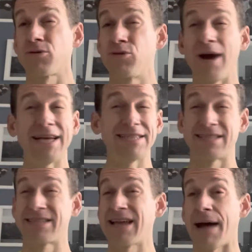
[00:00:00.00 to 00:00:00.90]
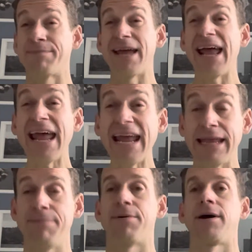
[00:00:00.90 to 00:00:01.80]
who hasn't stopped
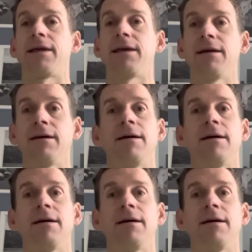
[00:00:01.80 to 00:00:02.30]
anybody,